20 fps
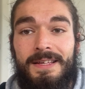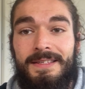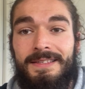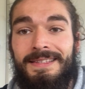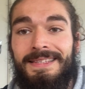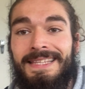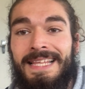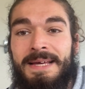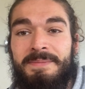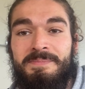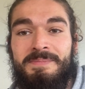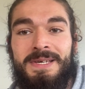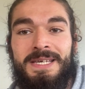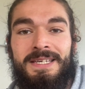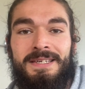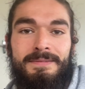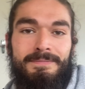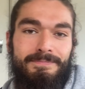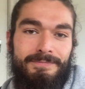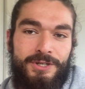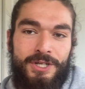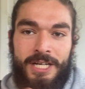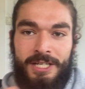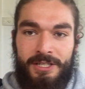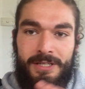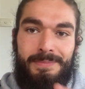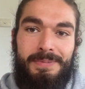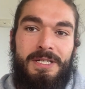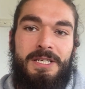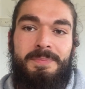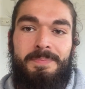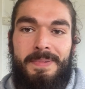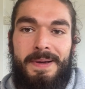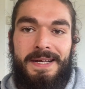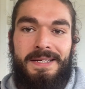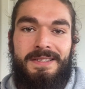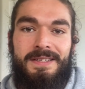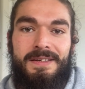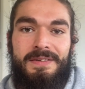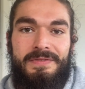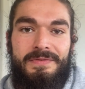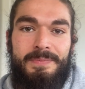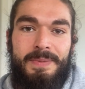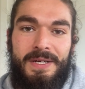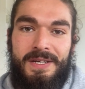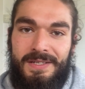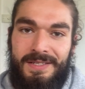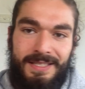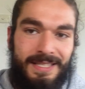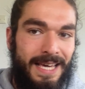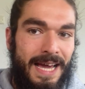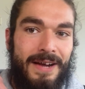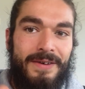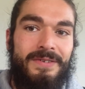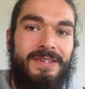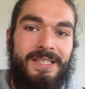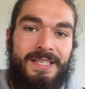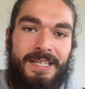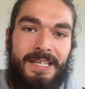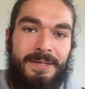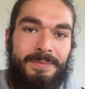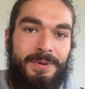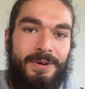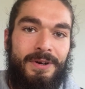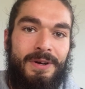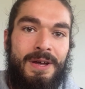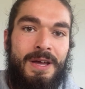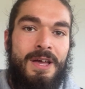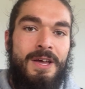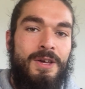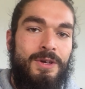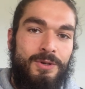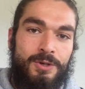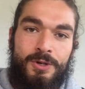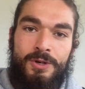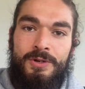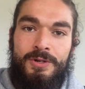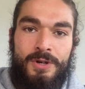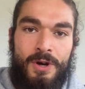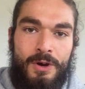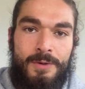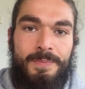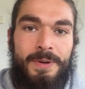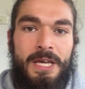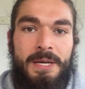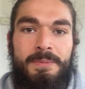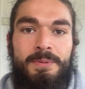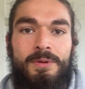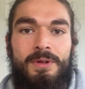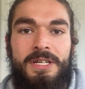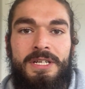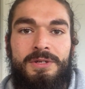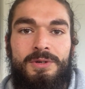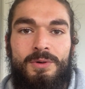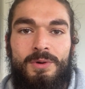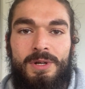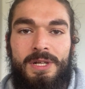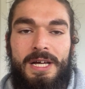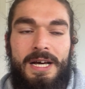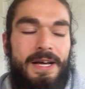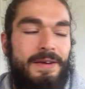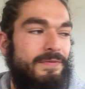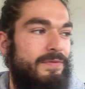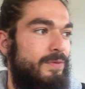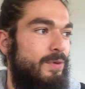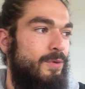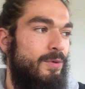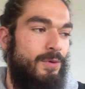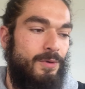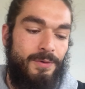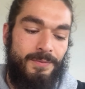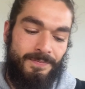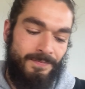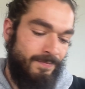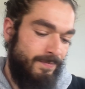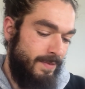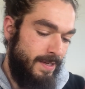let me change the perspective, because guaranteed, bro, you know people in your life who,